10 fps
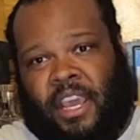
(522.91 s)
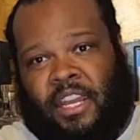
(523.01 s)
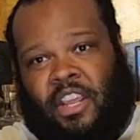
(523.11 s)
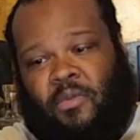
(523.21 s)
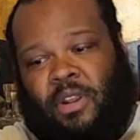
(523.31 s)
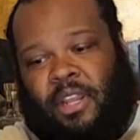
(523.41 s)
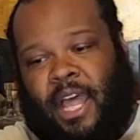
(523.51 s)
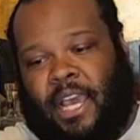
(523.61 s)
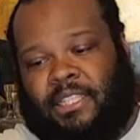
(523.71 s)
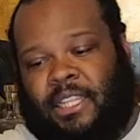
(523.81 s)
And then when it
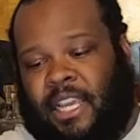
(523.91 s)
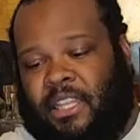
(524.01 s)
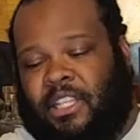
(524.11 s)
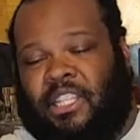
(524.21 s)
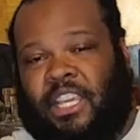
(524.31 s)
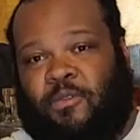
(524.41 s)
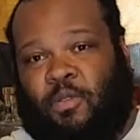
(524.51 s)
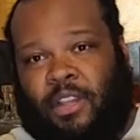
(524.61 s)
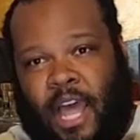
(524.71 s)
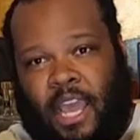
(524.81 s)
locks in, the teeth
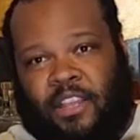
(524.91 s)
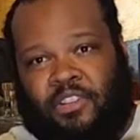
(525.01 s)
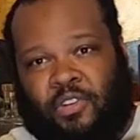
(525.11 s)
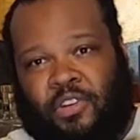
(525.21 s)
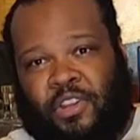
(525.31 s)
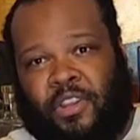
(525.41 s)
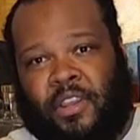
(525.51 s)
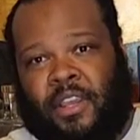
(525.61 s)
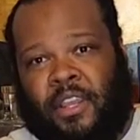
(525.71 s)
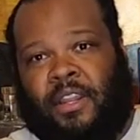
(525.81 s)
will lock into the
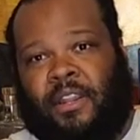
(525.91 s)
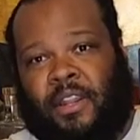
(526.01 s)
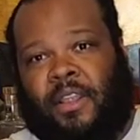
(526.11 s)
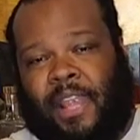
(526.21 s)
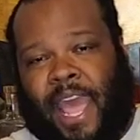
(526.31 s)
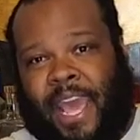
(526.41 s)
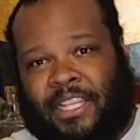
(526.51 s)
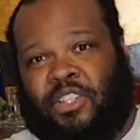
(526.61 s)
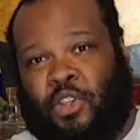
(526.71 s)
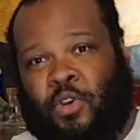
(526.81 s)

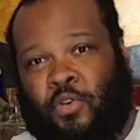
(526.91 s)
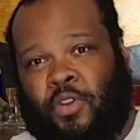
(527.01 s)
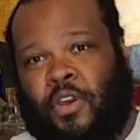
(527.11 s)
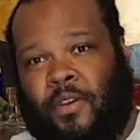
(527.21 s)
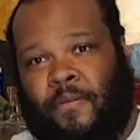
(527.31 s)
last tooth